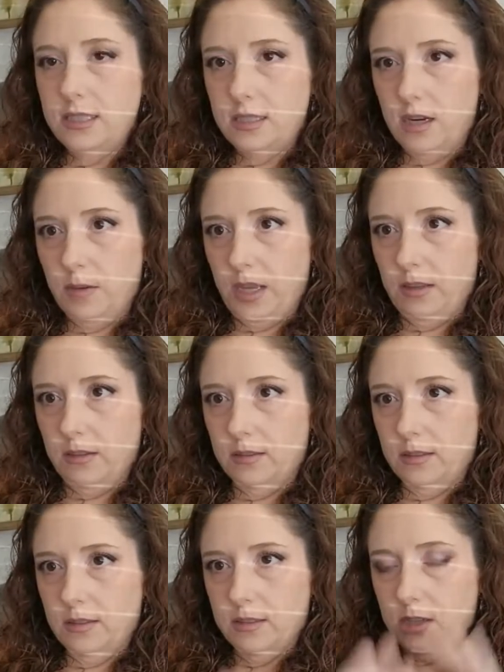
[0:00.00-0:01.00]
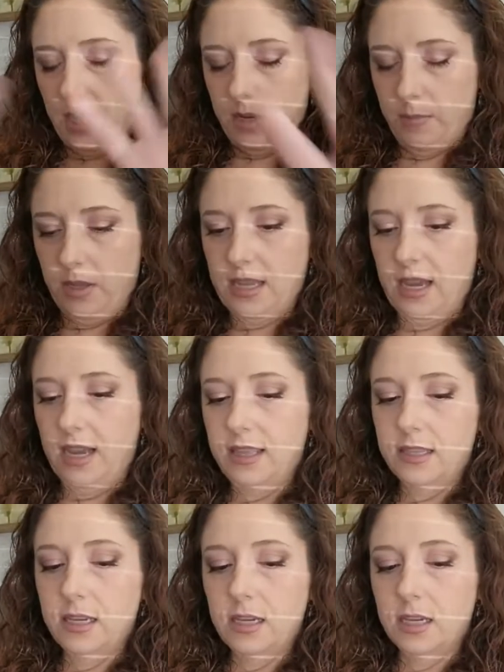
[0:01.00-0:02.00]
start talking about that. I
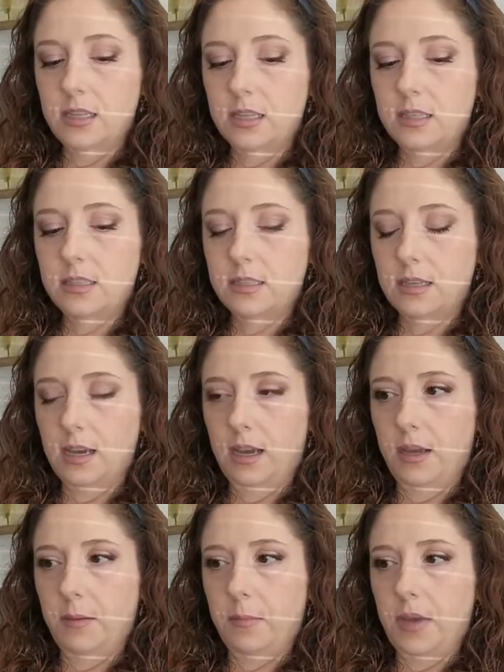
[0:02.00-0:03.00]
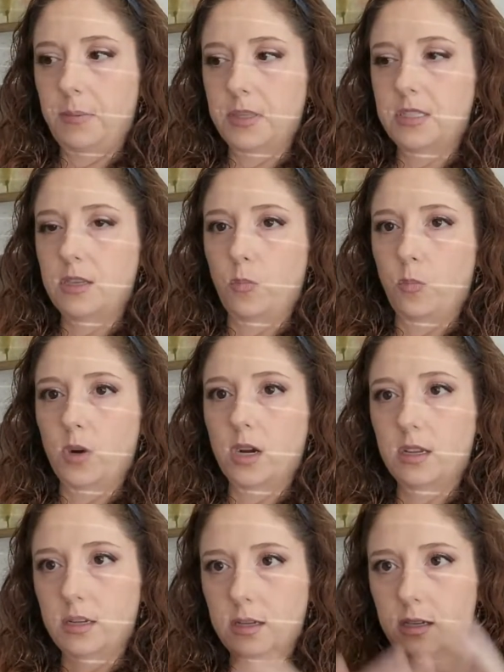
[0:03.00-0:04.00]
think in this episode, we're
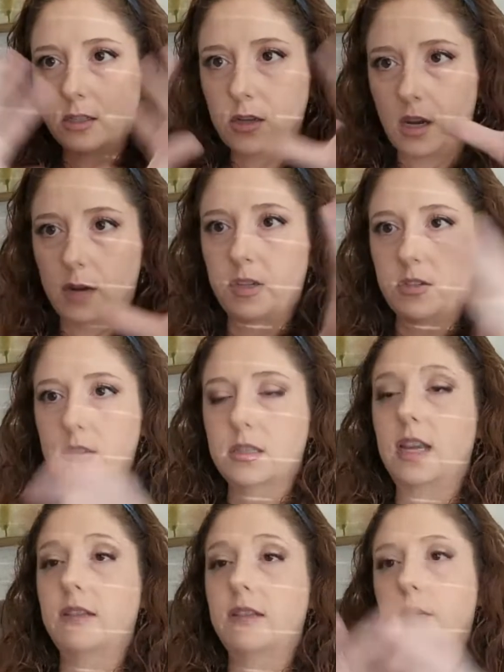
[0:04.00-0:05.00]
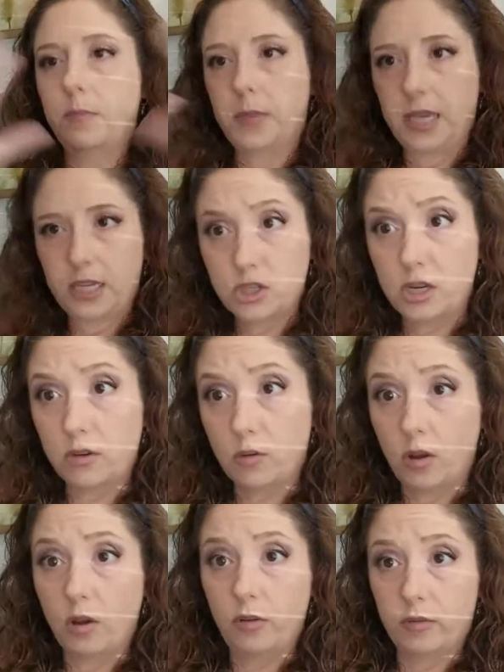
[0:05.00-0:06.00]
going to talk about just kind of a big general
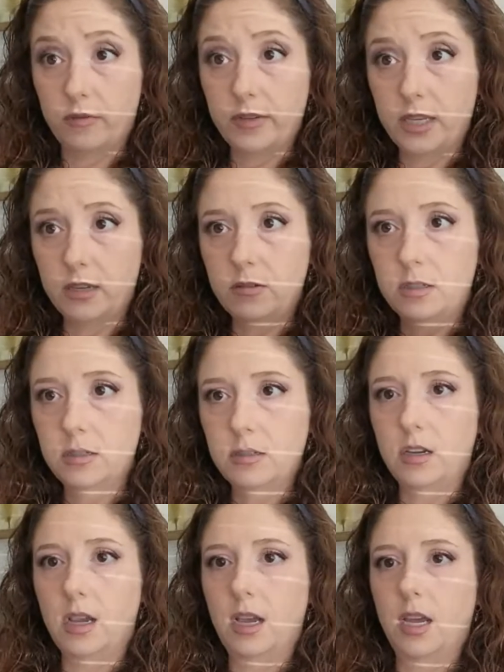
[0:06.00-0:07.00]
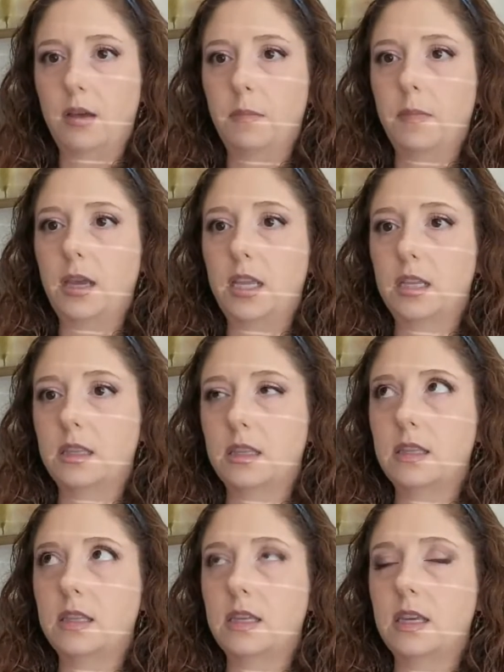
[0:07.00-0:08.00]
overview. And
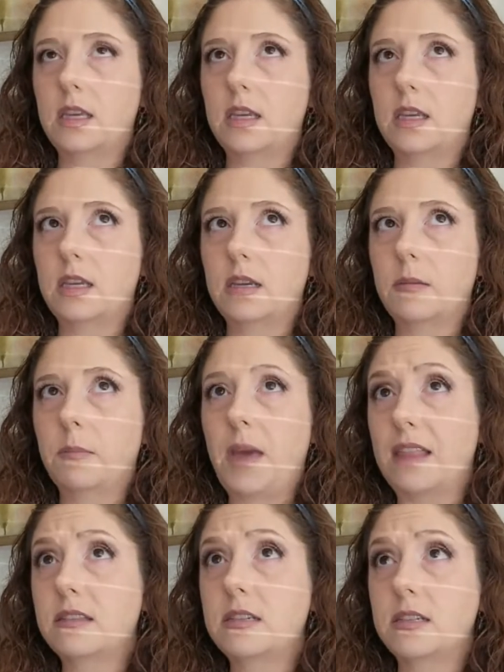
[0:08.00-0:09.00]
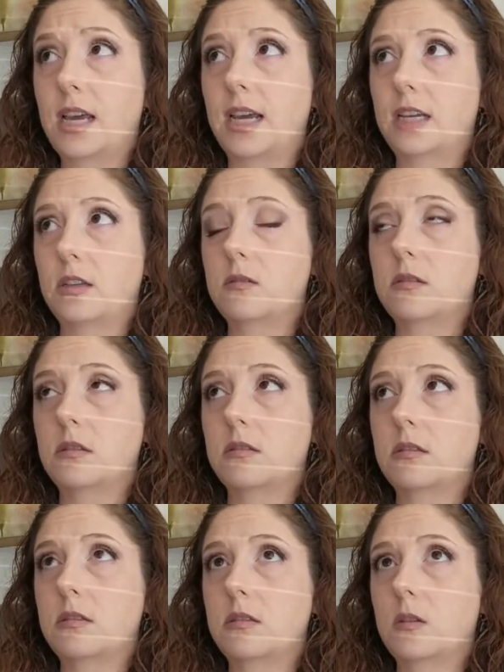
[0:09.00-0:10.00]
the path to diagnosis
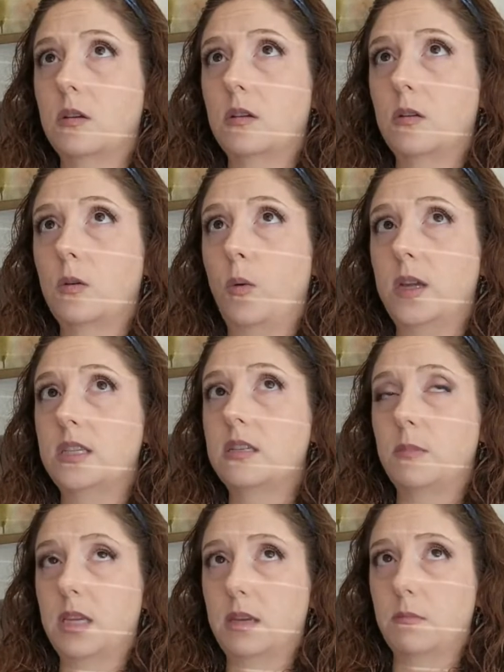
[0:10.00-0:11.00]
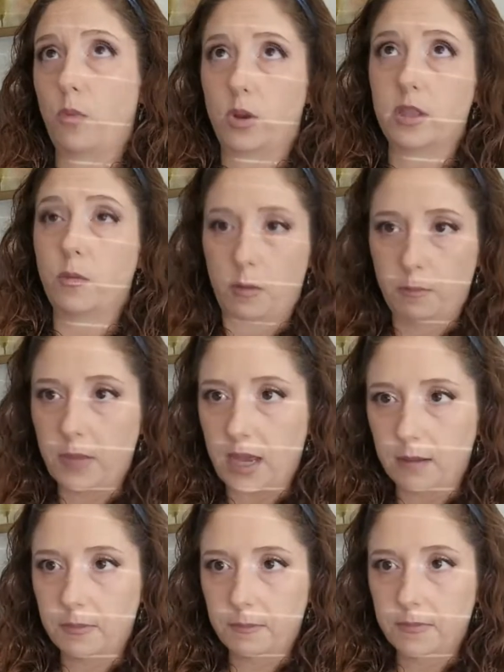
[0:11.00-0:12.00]
is going to be more than one
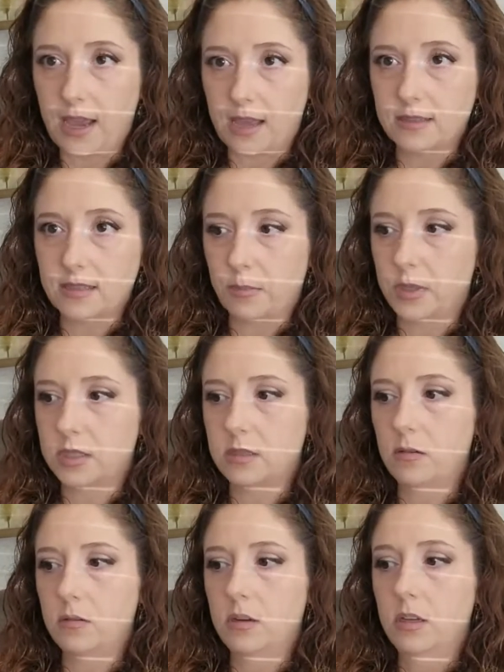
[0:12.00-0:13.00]
podcast episode.